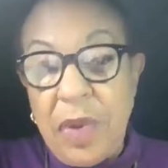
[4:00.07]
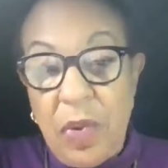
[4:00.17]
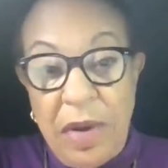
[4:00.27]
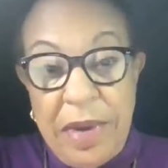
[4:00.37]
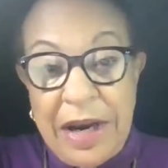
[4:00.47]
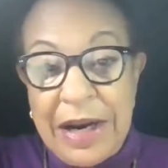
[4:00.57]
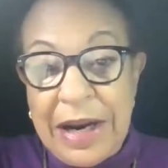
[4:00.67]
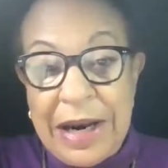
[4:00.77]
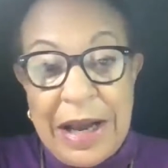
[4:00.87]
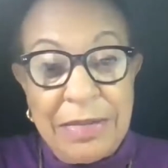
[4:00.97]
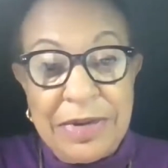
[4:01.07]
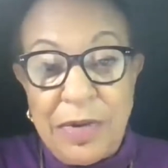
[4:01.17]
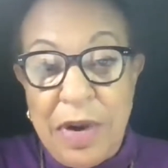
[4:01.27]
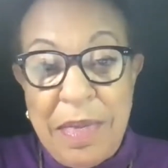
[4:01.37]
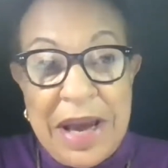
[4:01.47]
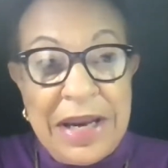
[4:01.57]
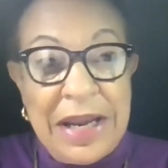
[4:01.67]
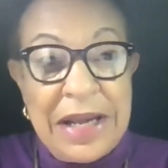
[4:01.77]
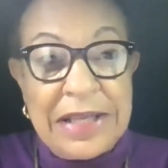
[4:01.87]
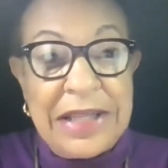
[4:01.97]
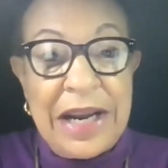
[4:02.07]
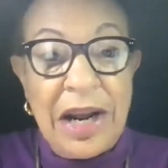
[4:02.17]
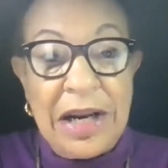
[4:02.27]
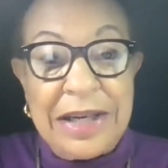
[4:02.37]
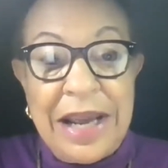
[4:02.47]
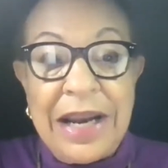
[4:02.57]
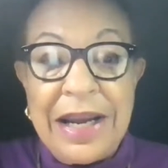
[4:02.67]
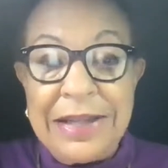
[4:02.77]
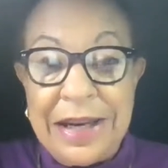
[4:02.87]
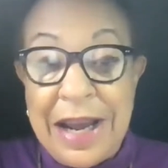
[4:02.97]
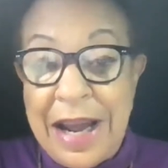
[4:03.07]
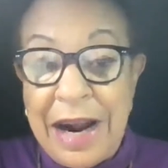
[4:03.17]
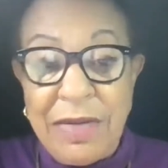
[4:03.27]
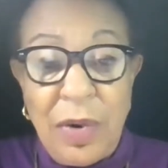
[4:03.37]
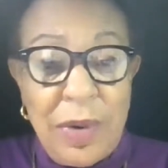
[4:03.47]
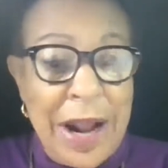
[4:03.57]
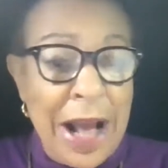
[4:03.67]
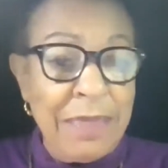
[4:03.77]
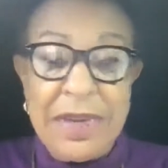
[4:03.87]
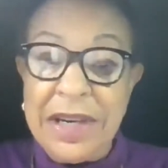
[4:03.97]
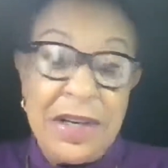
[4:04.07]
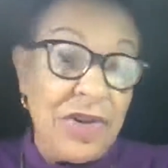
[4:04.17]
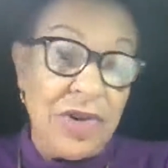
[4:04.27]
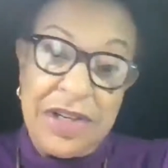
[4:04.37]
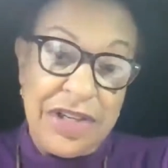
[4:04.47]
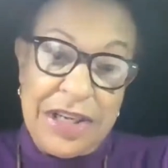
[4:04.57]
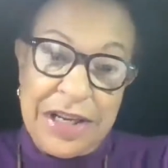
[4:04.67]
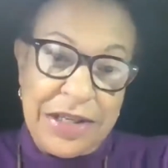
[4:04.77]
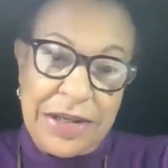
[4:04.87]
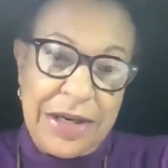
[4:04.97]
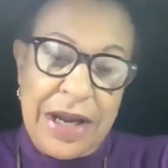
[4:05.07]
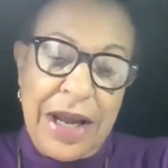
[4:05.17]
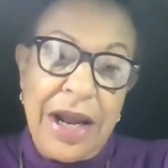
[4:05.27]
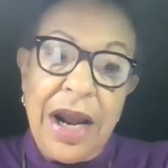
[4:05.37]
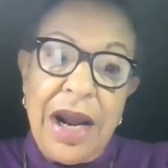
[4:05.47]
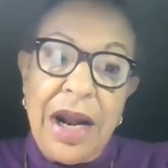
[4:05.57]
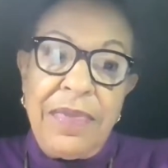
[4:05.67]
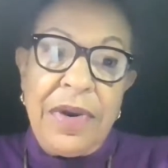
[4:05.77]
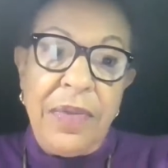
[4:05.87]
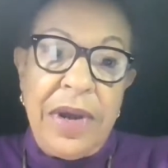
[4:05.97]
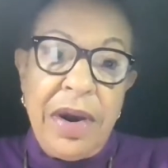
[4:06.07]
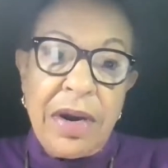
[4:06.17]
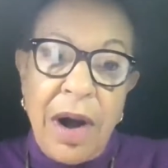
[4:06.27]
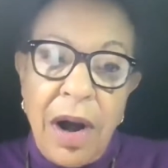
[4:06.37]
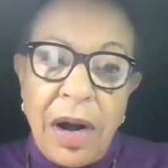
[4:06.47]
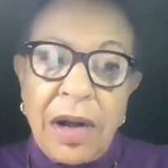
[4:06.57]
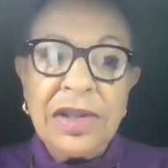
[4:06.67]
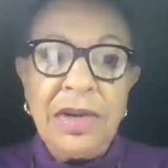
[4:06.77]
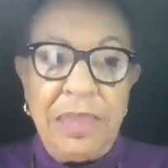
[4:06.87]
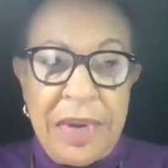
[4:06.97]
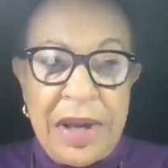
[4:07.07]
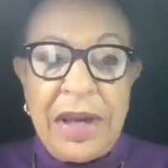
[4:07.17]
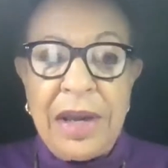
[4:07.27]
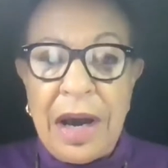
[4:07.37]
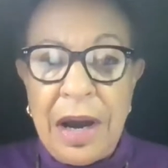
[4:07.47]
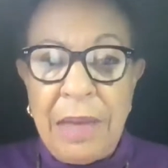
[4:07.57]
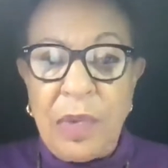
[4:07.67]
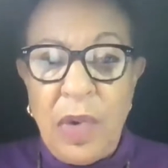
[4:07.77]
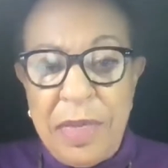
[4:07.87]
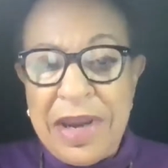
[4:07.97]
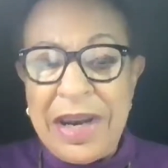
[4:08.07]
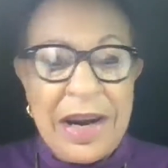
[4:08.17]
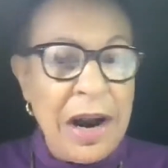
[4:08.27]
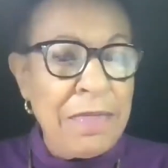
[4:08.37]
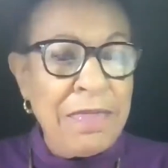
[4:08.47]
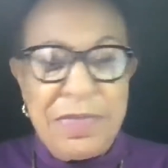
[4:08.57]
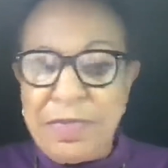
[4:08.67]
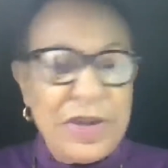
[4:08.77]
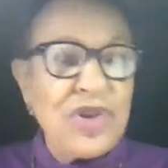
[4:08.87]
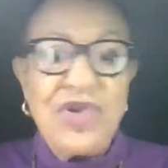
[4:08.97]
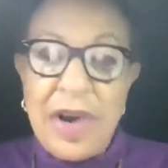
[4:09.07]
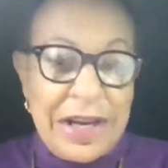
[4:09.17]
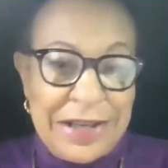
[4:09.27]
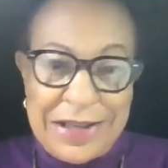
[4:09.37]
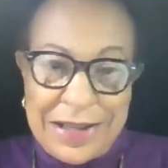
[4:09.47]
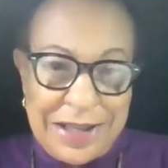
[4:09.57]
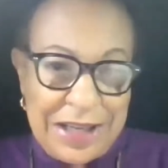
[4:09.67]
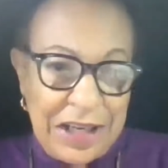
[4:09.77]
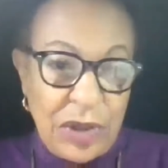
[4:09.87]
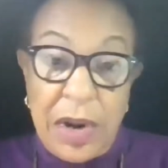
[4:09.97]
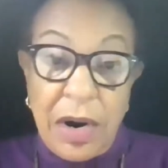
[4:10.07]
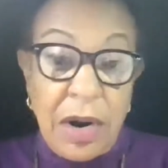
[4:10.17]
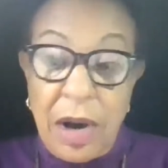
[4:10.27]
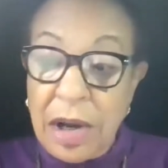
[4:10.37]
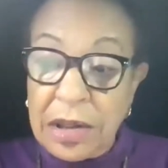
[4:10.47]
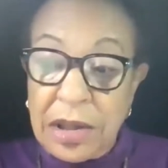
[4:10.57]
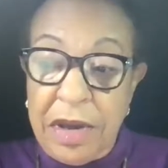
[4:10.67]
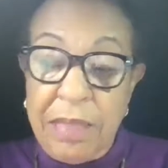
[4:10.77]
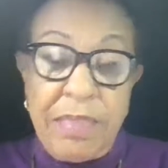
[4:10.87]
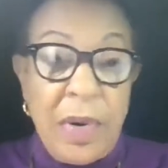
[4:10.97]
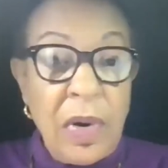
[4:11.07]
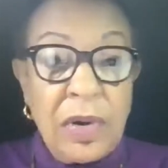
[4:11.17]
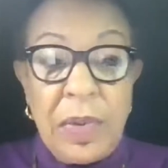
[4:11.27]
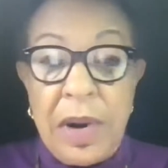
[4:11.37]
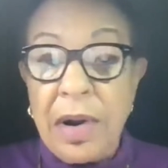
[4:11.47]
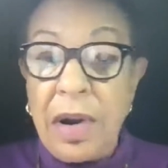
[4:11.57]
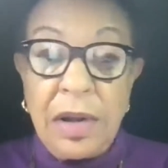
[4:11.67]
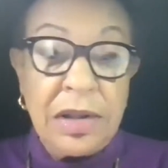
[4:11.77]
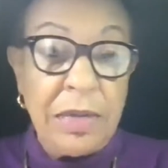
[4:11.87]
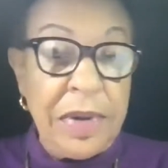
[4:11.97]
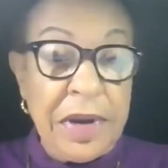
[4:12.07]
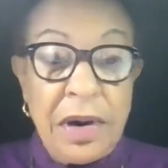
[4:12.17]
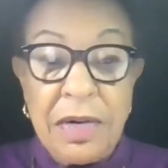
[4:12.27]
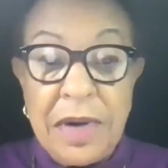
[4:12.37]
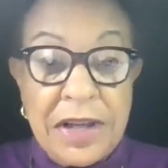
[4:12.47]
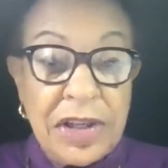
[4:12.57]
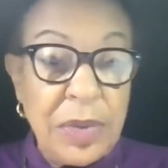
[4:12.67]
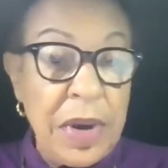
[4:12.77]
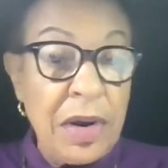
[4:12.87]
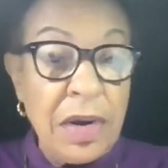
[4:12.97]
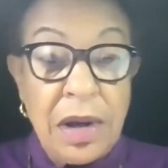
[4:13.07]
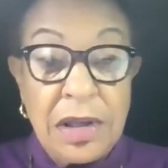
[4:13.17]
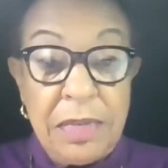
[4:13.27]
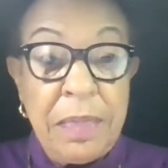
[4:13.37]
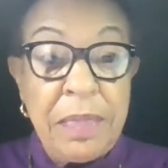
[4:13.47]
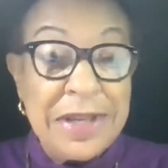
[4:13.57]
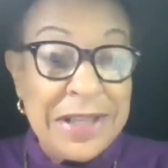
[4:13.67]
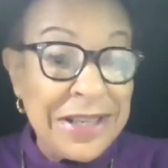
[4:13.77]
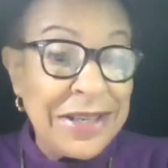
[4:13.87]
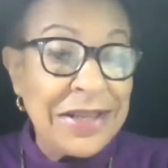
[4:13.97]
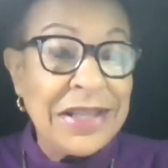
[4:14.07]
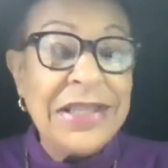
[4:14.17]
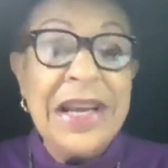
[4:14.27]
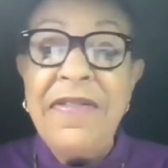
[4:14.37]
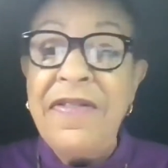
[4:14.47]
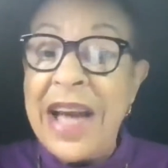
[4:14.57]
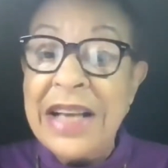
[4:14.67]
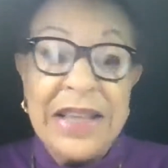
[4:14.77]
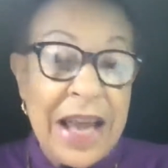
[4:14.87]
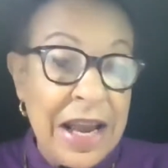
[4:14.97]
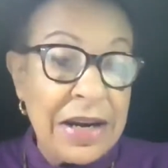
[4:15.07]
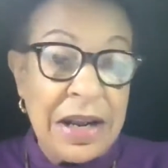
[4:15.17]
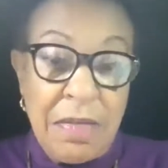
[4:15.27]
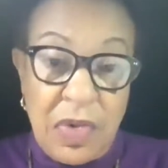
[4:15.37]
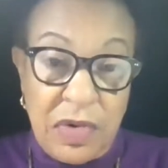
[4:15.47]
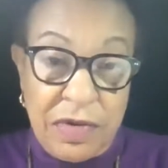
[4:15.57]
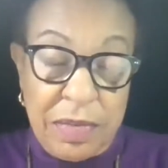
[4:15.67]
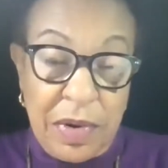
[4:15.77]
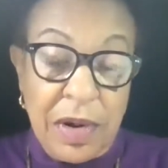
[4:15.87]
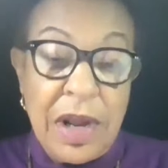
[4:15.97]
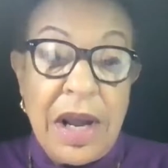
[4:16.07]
the women, and I'm reminding us that on a day like today, after what happened in Georgia yesterday, that we are called to be women in our strongest sense. We are called to be bold. We are called to be courageous. We are called to be persistent, steadfast, and immovable.